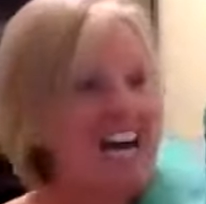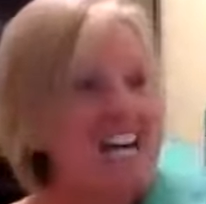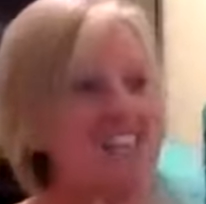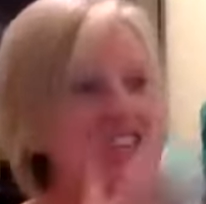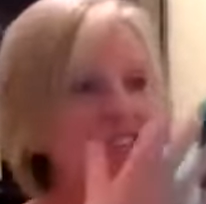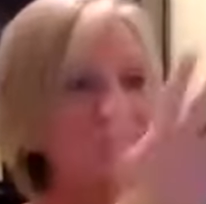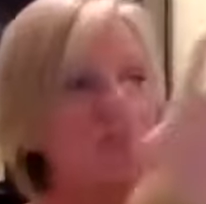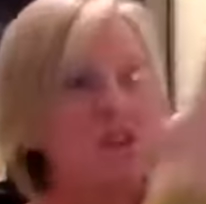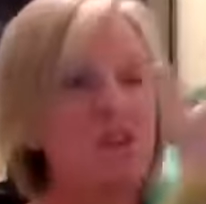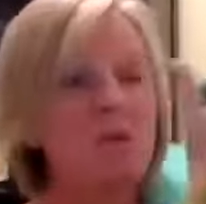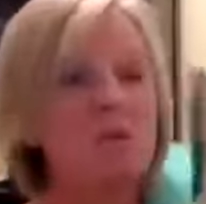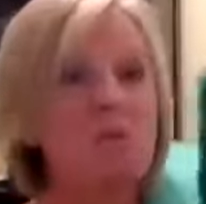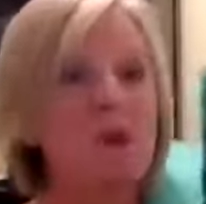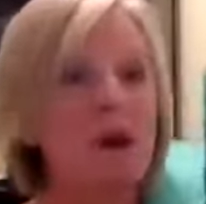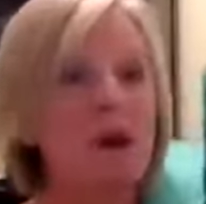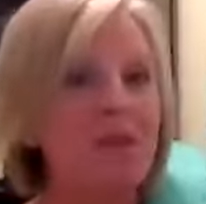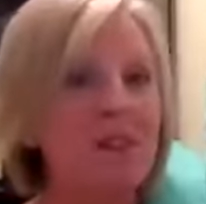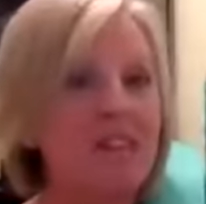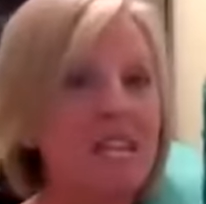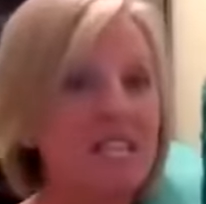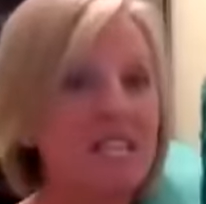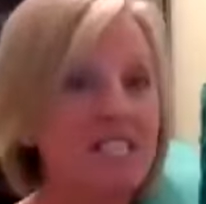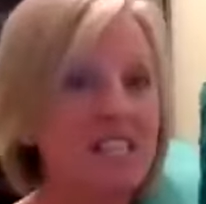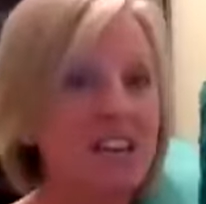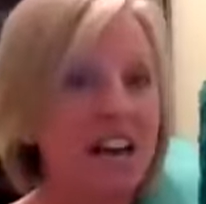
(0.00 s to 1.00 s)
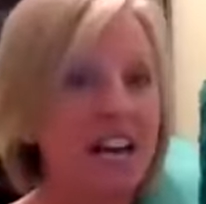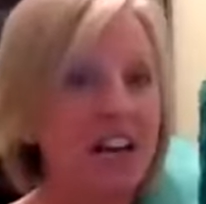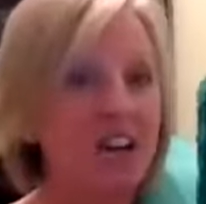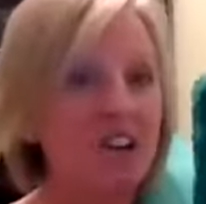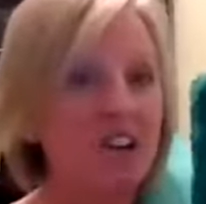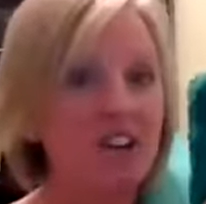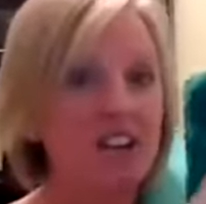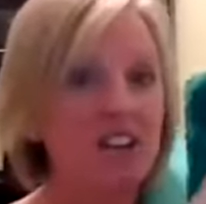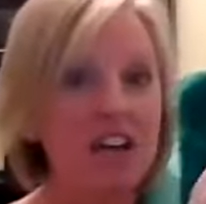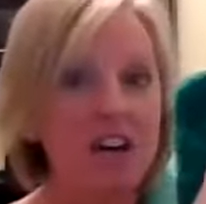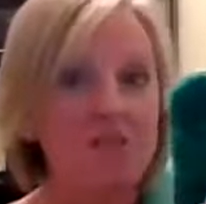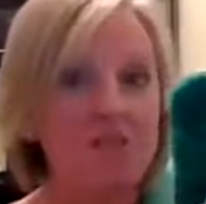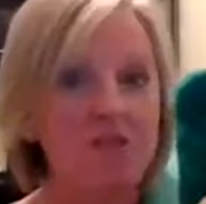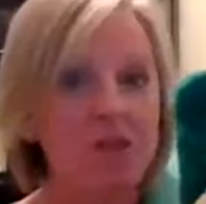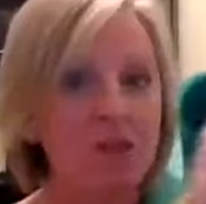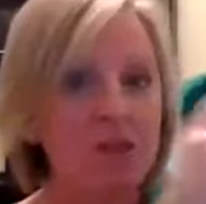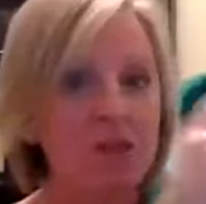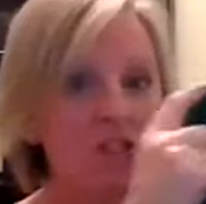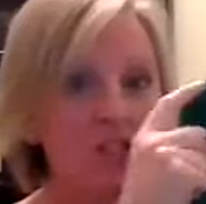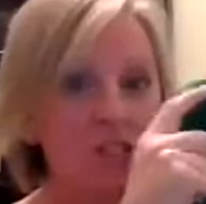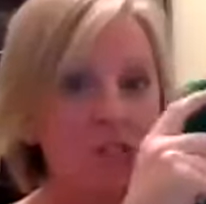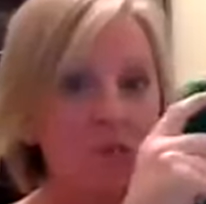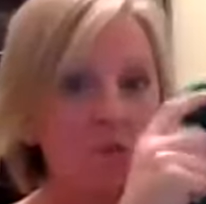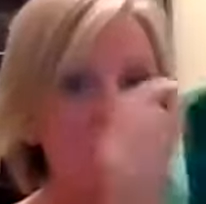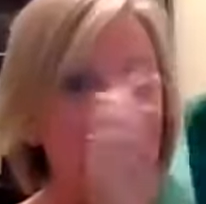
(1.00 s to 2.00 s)
You can wet the entire glove or
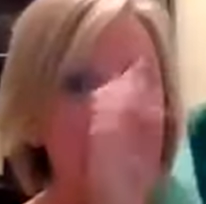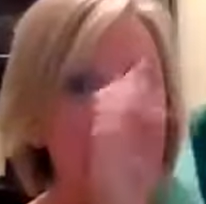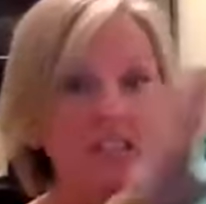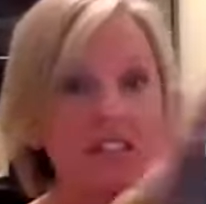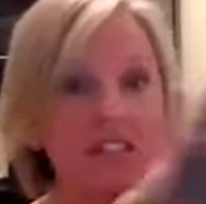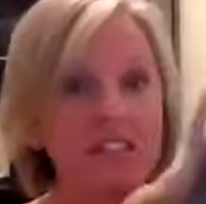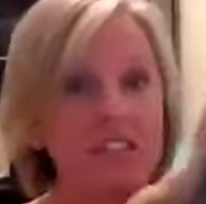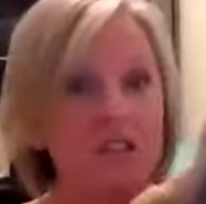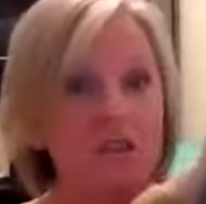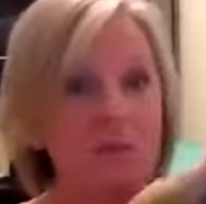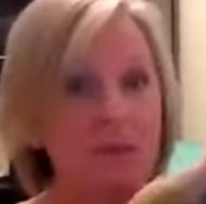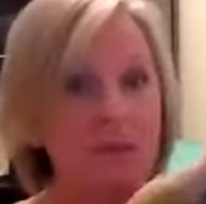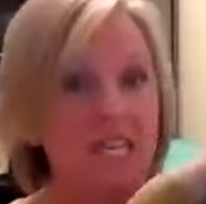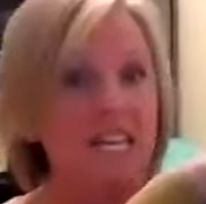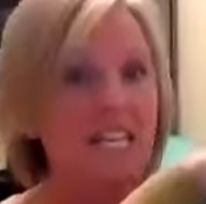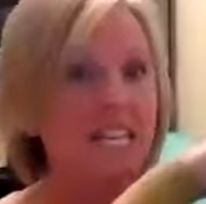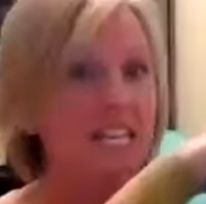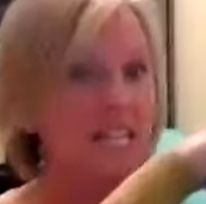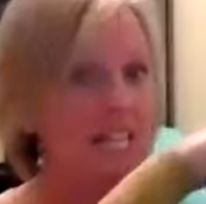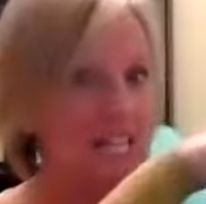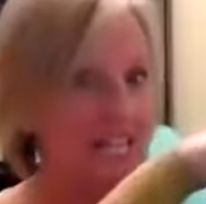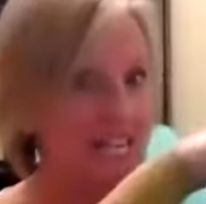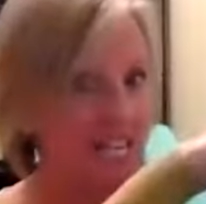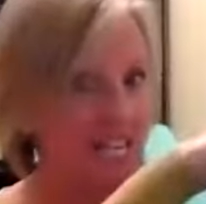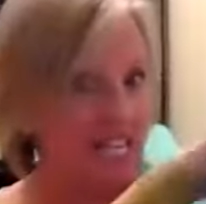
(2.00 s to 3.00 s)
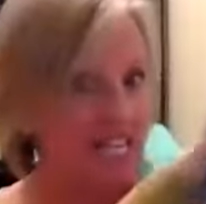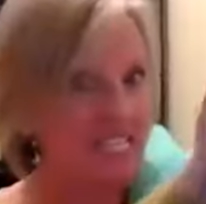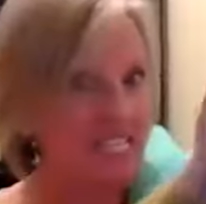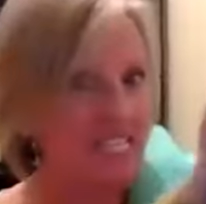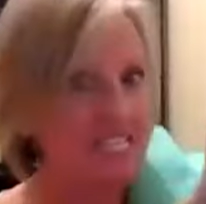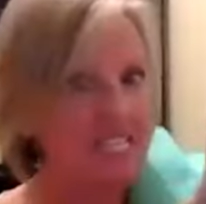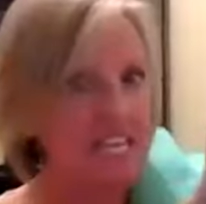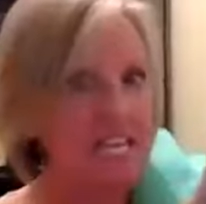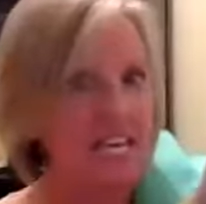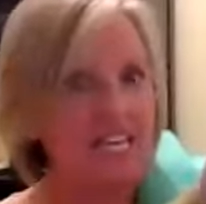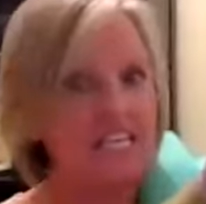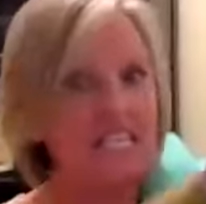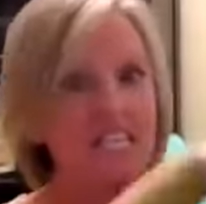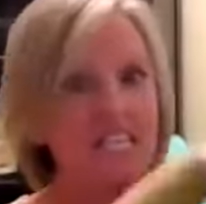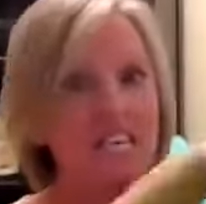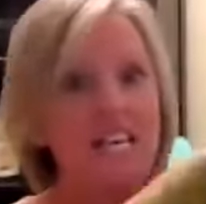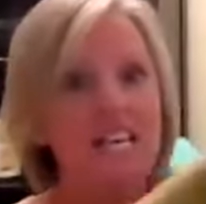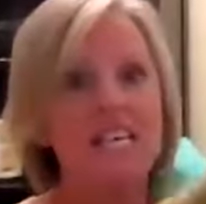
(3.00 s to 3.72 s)
just wet a little bit, and like I said,